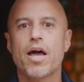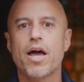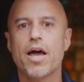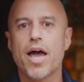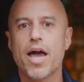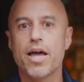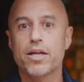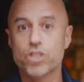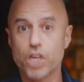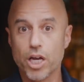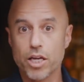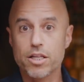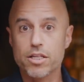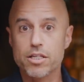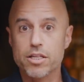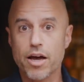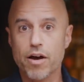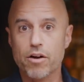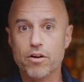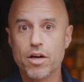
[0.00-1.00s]
hey, check
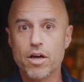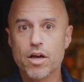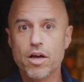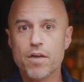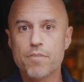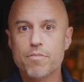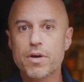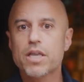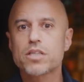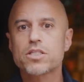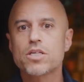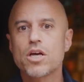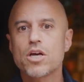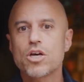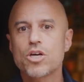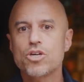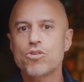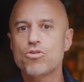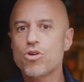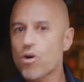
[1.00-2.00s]
this out, because
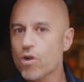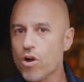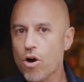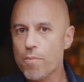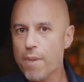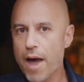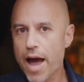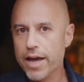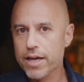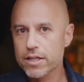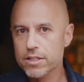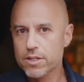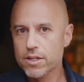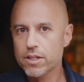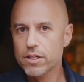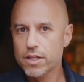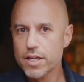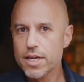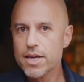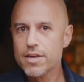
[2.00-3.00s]
you don't go back and
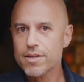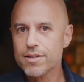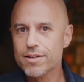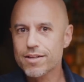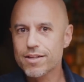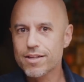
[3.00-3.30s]
delete